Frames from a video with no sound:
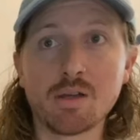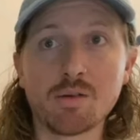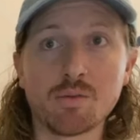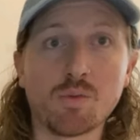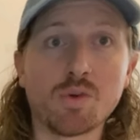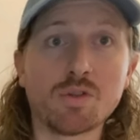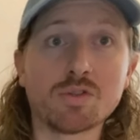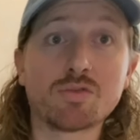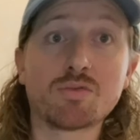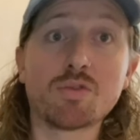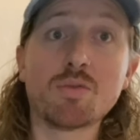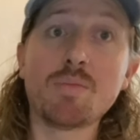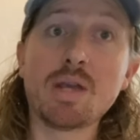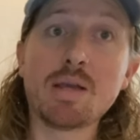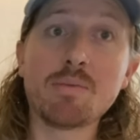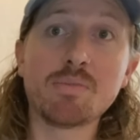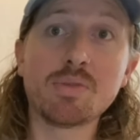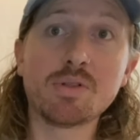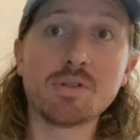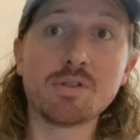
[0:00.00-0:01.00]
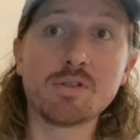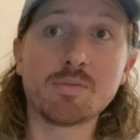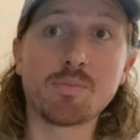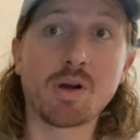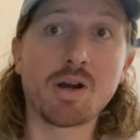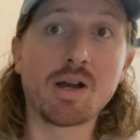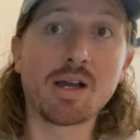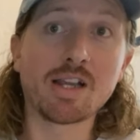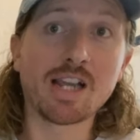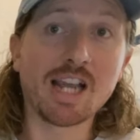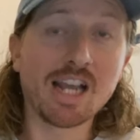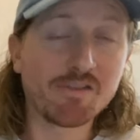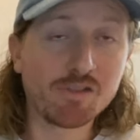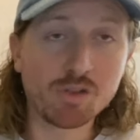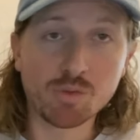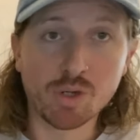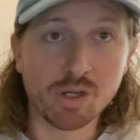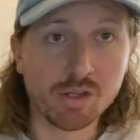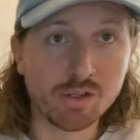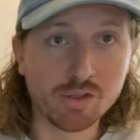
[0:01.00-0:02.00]
was remembered by
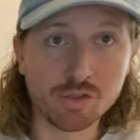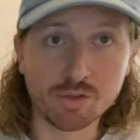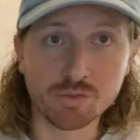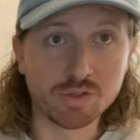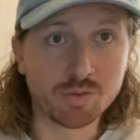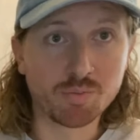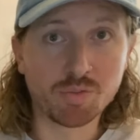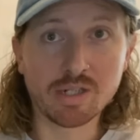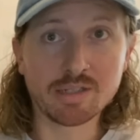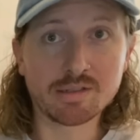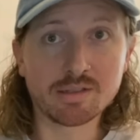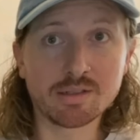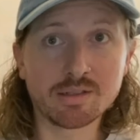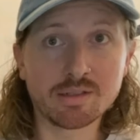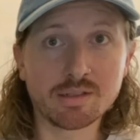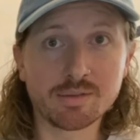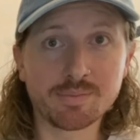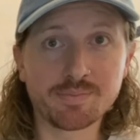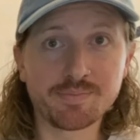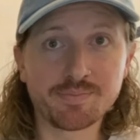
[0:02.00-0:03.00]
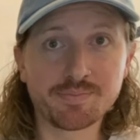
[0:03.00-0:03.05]
everyone who was present.